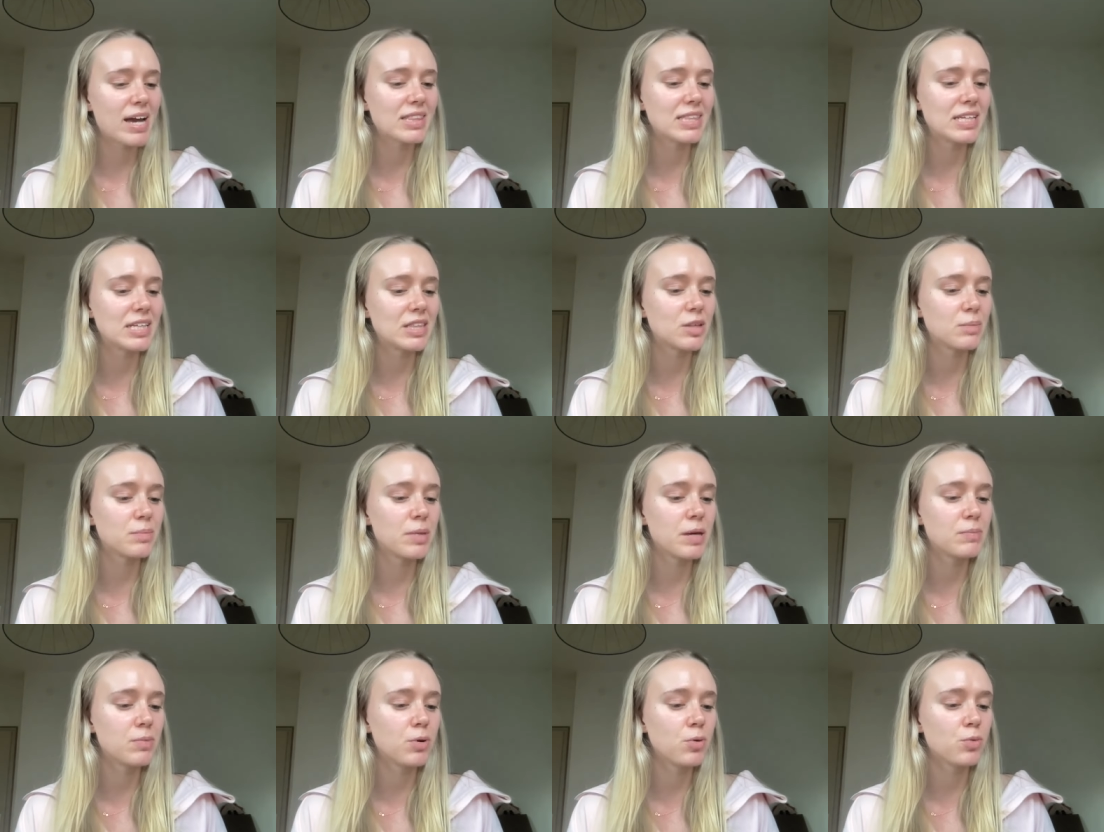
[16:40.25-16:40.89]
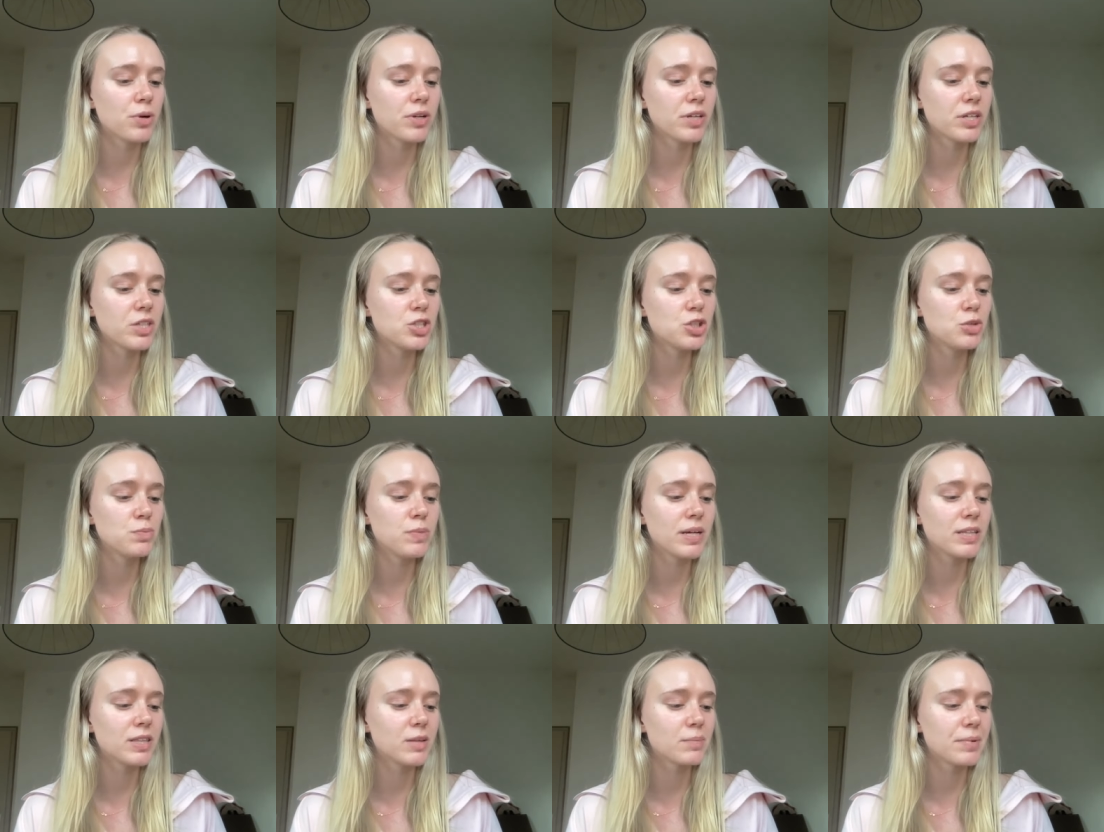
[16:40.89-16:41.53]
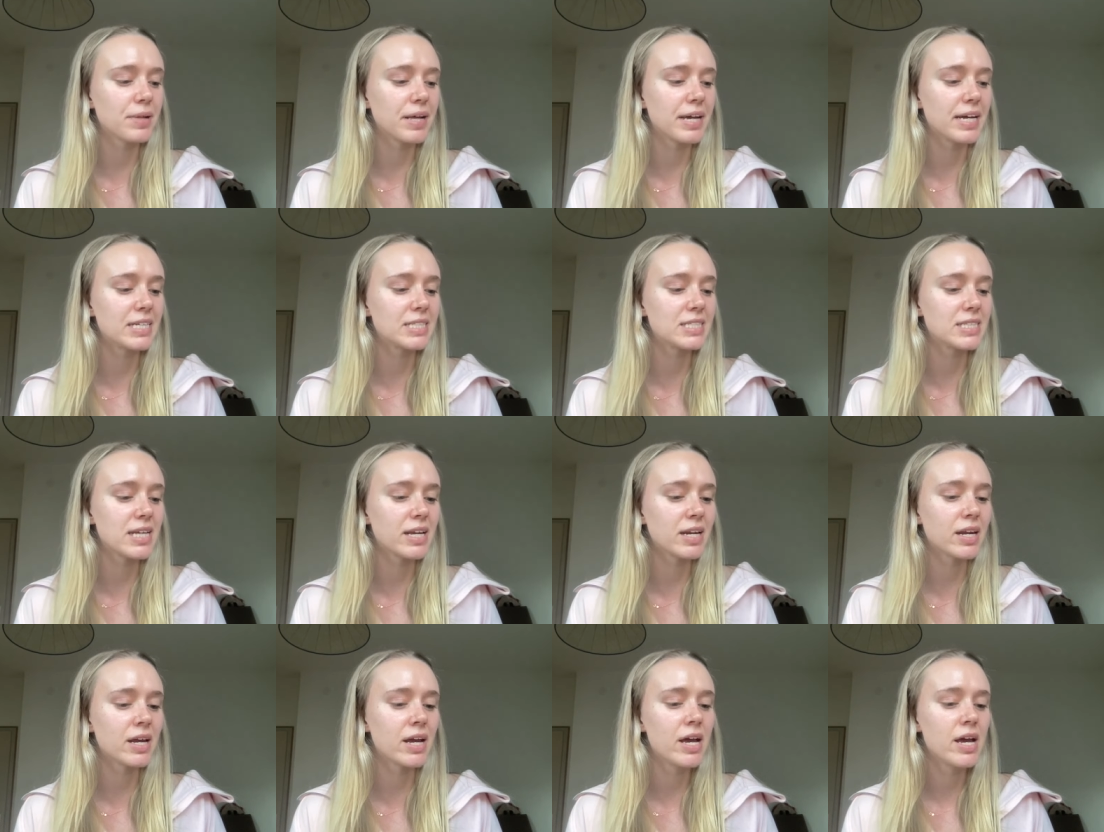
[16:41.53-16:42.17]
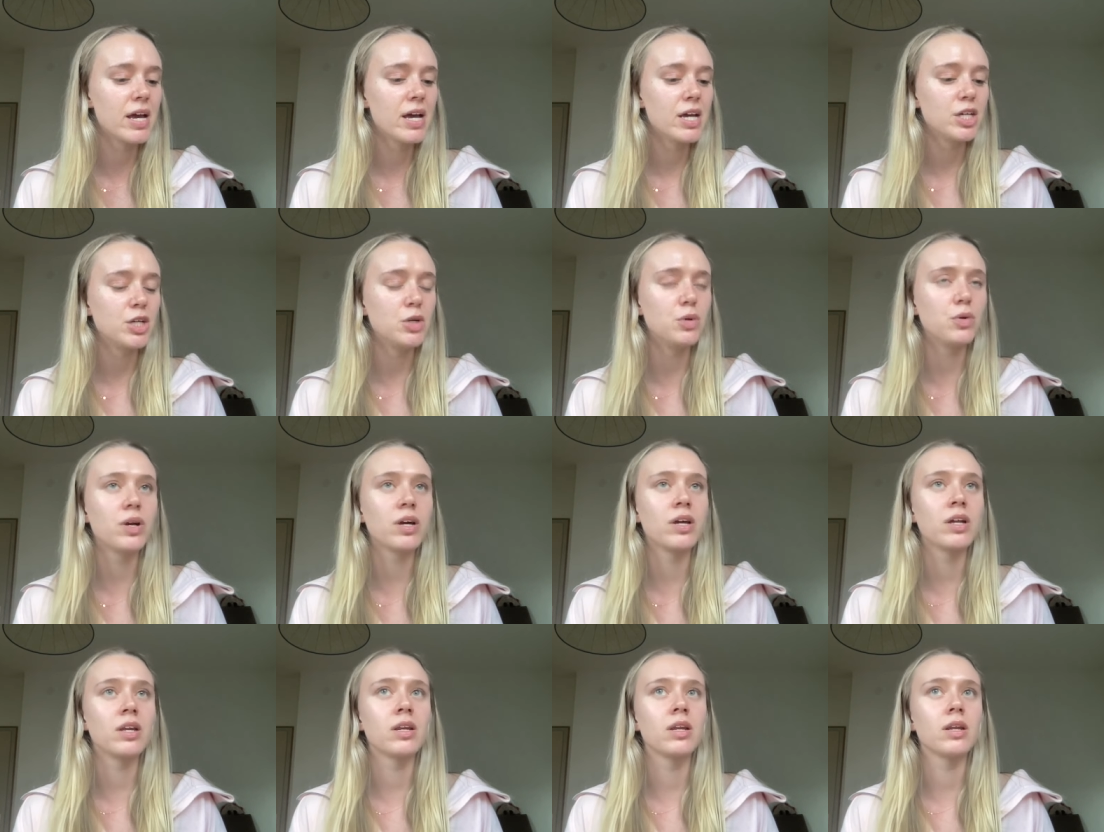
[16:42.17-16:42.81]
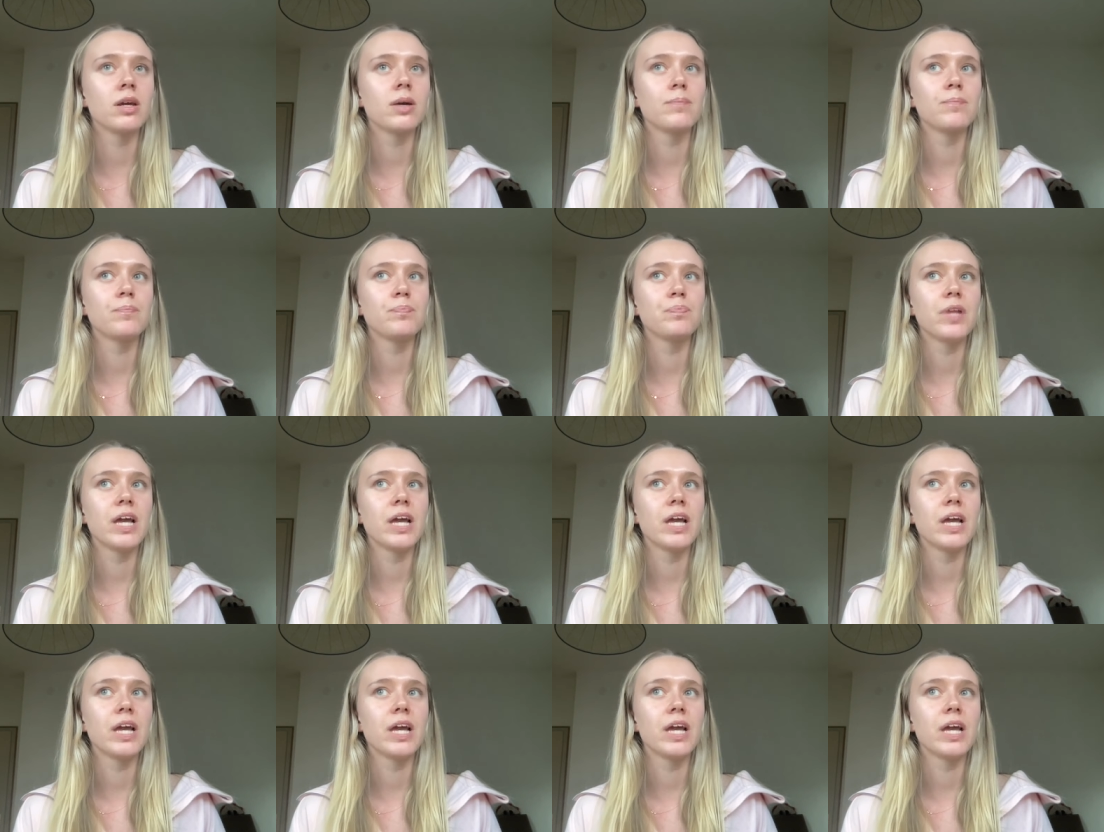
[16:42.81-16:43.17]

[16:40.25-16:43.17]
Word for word: I think the people really do make the place, and you can.